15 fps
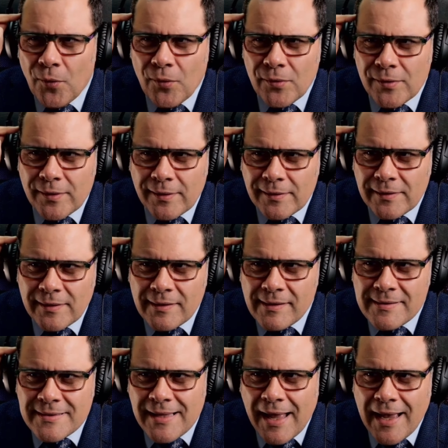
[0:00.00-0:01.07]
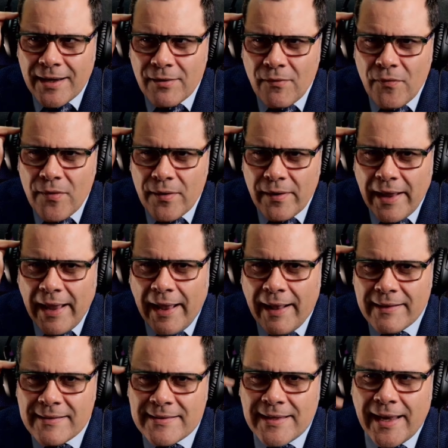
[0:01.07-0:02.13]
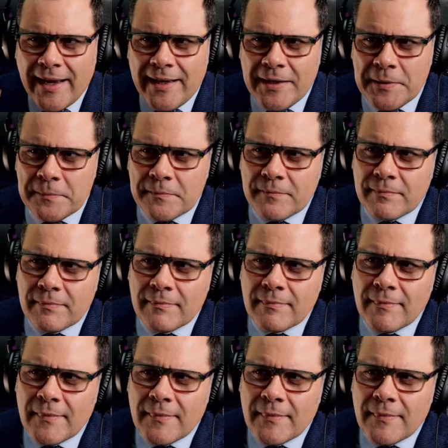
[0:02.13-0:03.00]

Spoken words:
thorn in the side of their head saying,